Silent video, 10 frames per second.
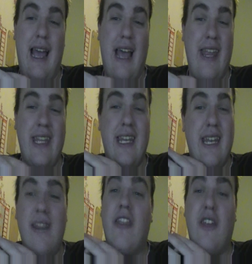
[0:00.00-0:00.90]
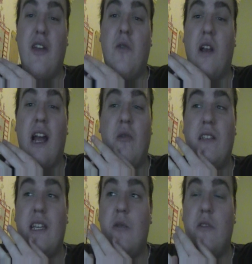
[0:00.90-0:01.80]
And then the third one, I would
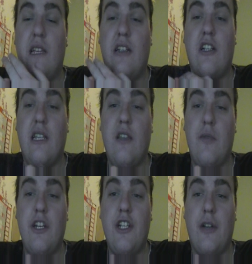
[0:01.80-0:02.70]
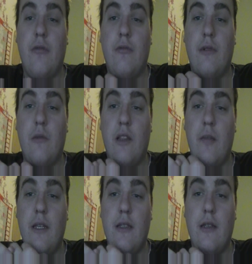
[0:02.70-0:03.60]
say, was actually the pre-show with The
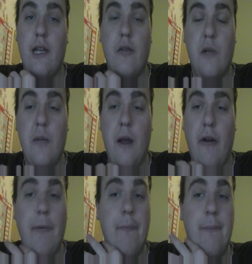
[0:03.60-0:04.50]
Miz and Wade Barrett.